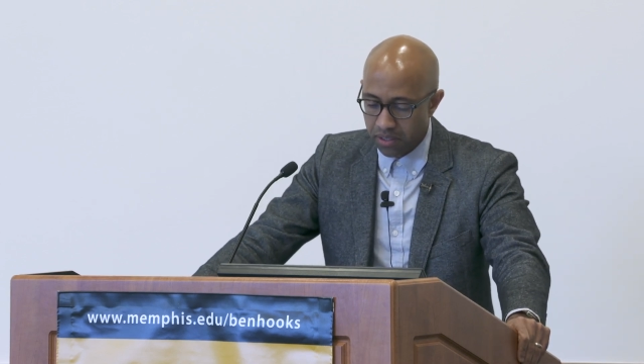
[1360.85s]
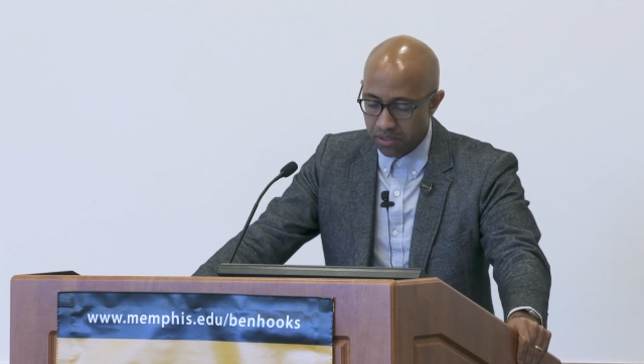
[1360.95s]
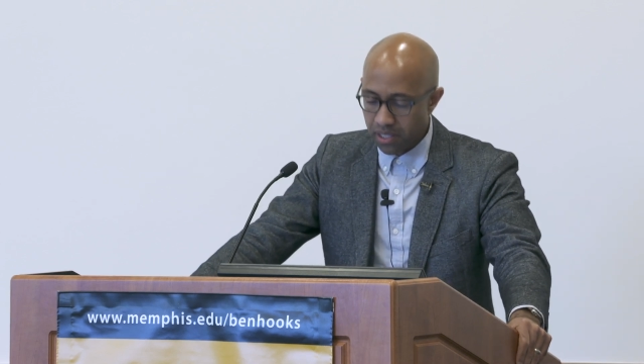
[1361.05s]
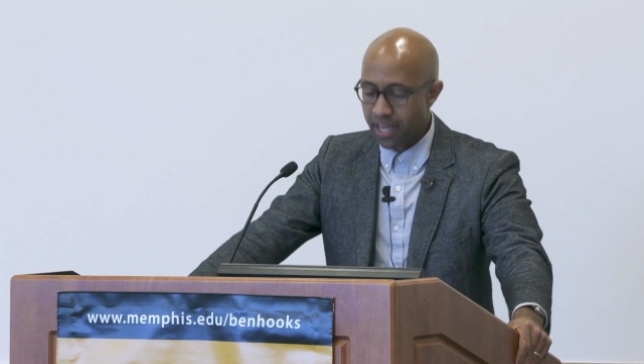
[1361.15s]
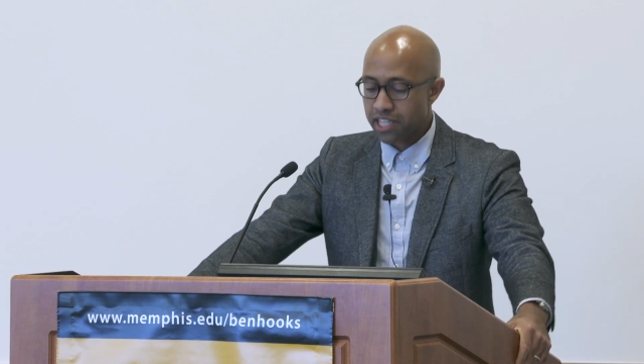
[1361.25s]

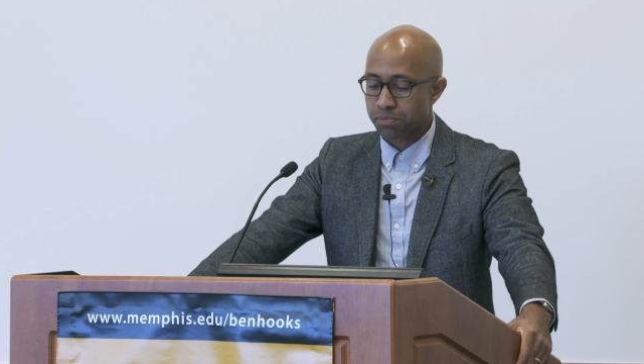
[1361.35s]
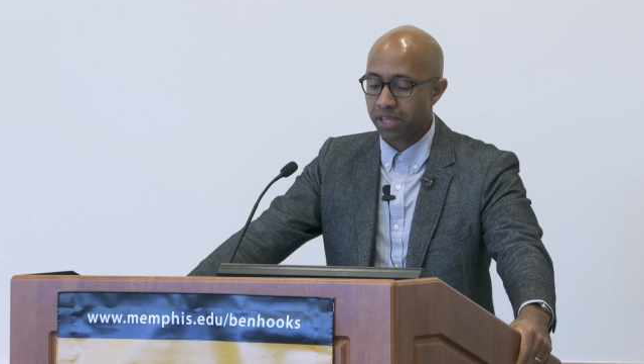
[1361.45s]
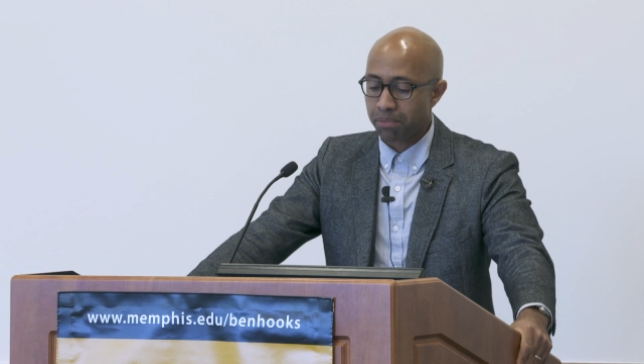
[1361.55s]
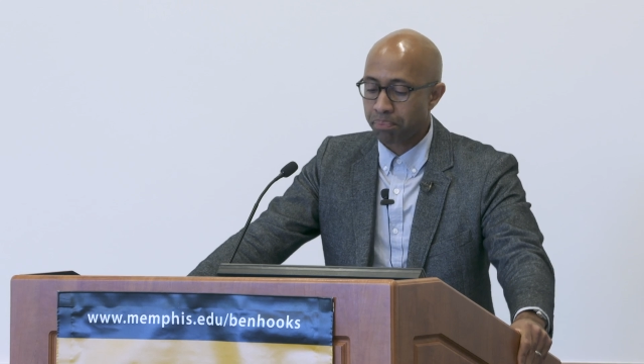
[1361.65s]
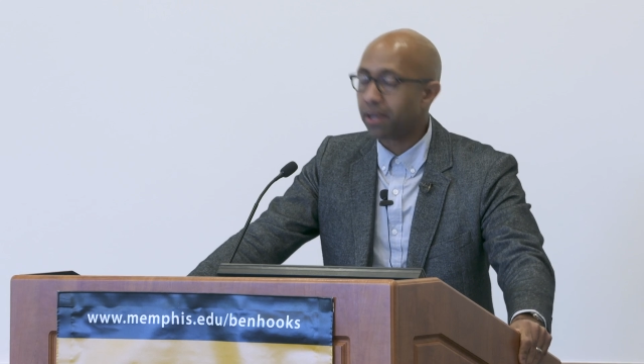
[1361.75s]
Today, as
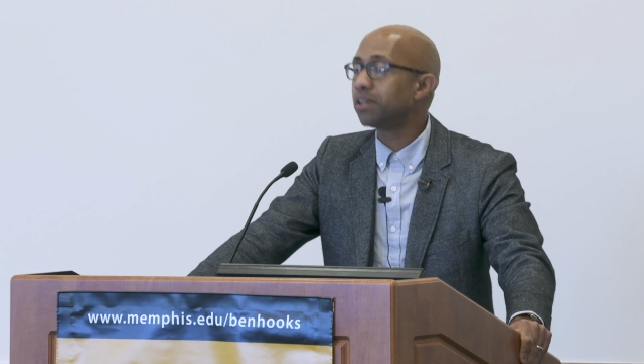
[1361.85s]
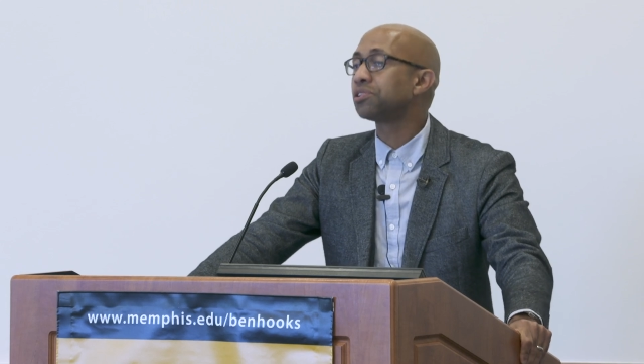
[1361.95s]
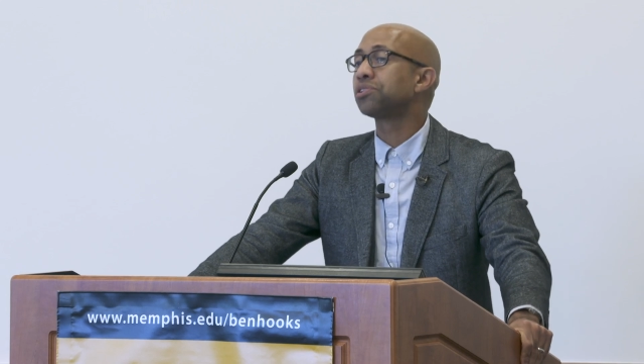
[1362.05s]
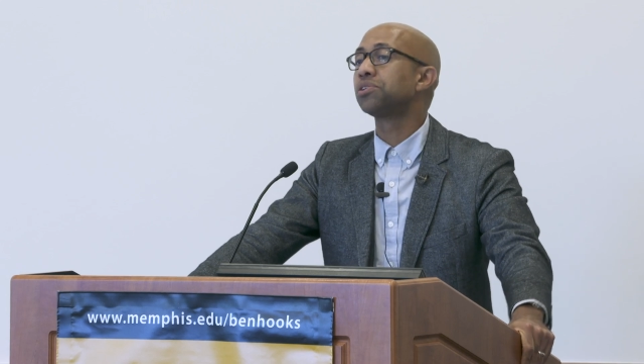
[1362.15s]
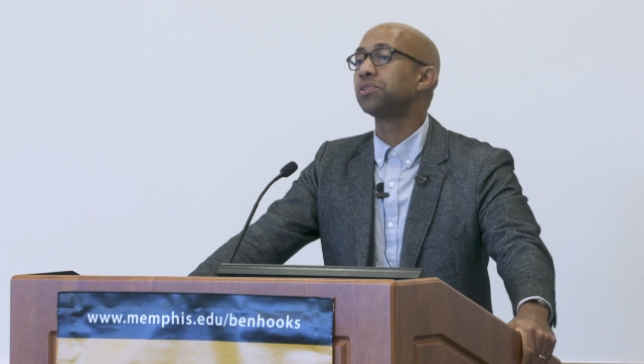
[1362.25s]
many
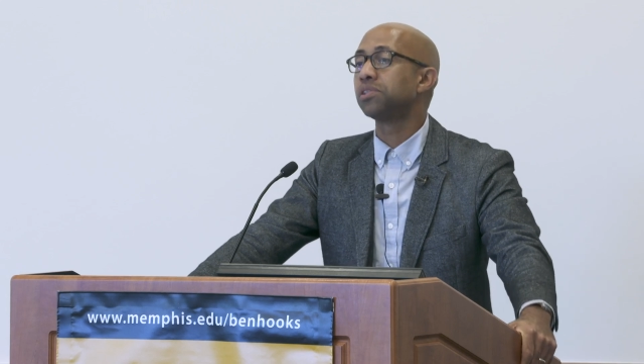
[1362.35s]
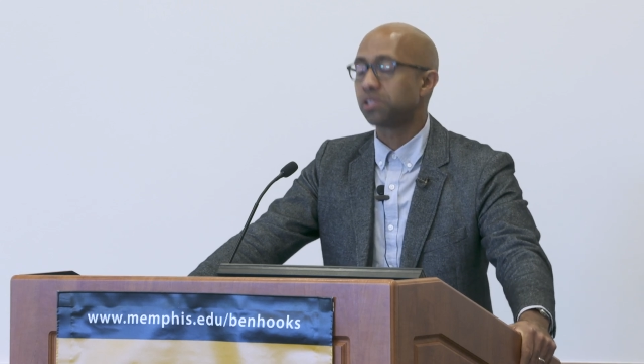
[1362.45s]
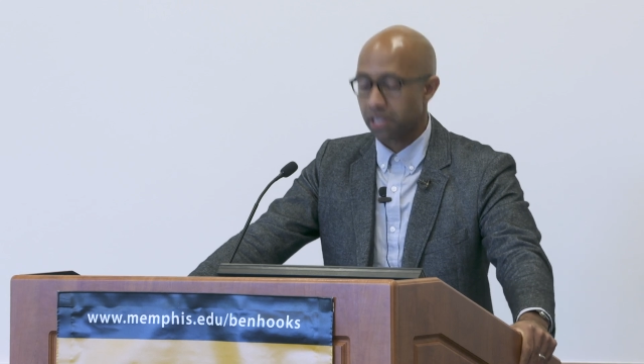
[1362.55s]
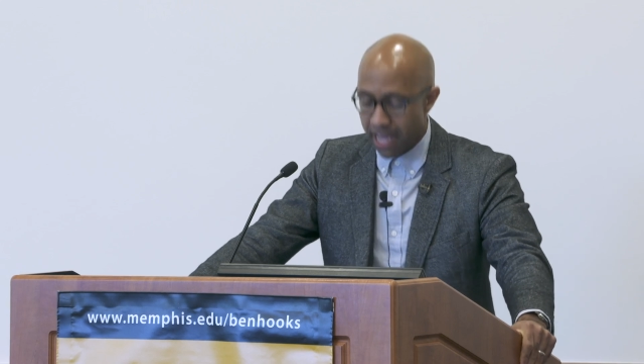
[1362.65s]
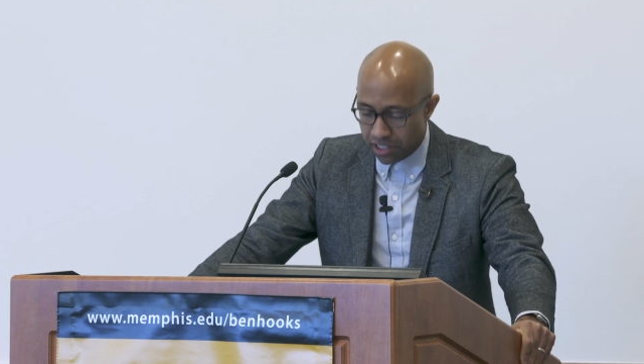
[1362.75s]
parents, students,
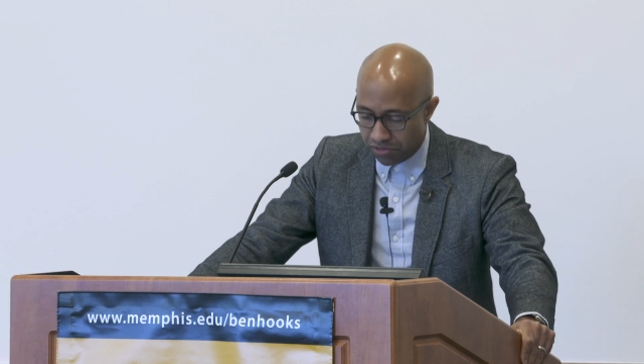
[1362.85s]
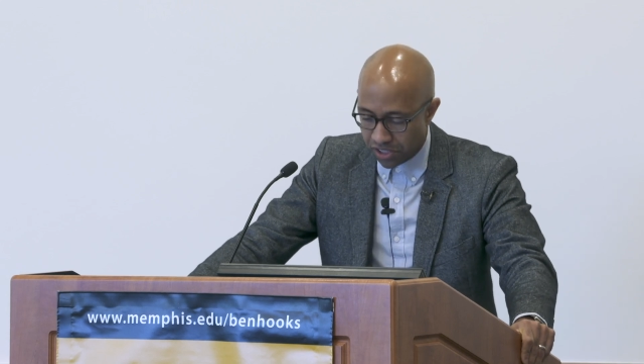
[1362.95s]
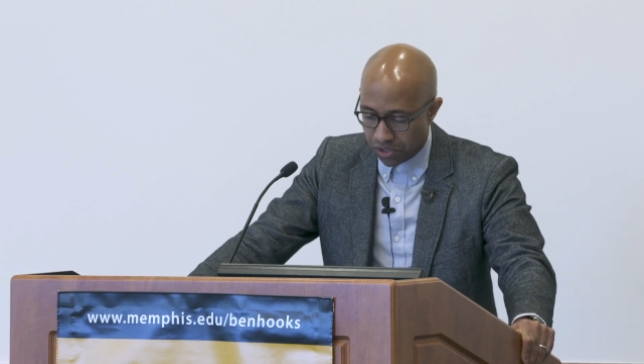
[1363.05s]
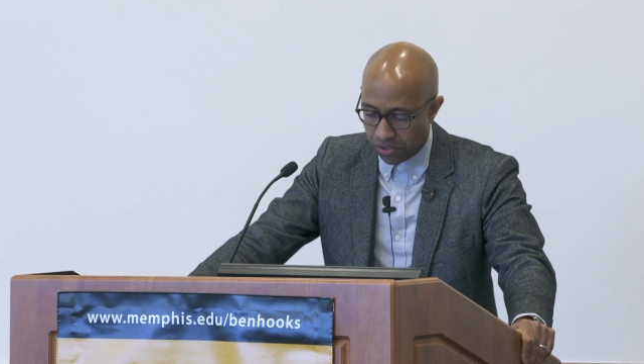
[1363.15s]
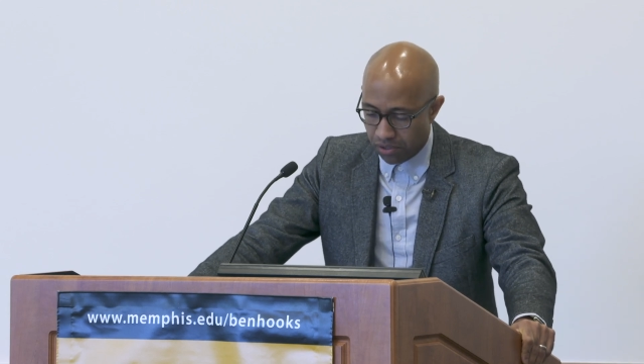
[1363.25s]
and
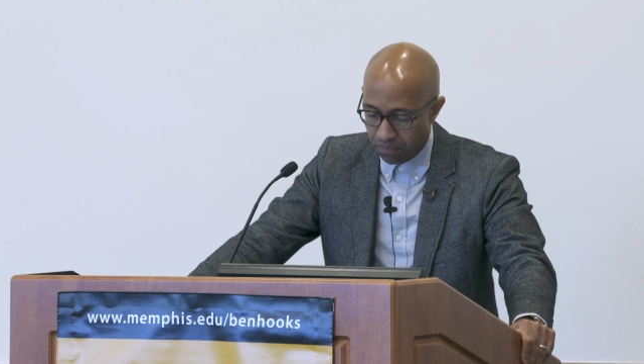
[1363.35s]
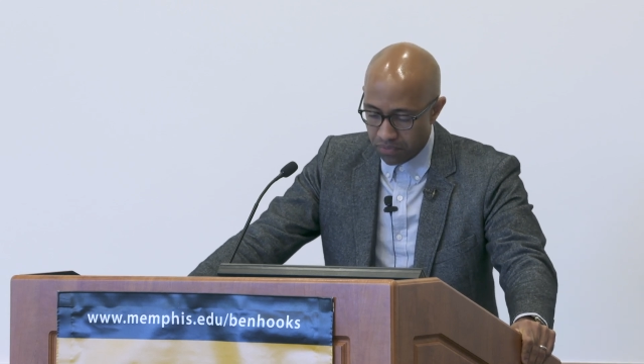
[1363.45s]
activists